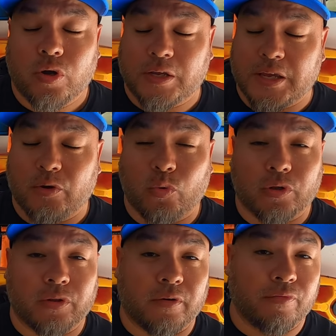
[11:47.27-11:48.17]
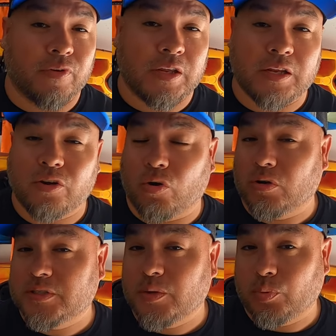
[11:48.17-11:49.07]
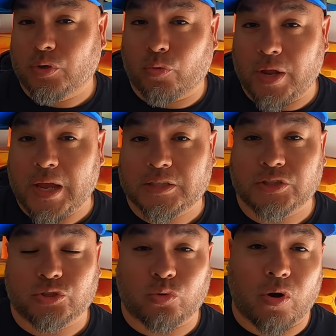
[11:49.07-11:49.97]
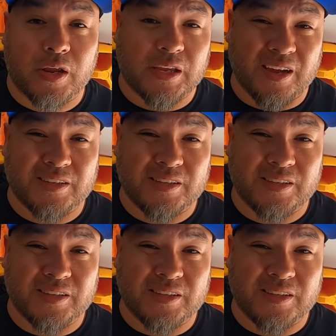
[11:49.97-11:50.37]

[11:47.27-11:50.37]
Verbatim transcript: Again, whether they're feeding or simply reaction strike,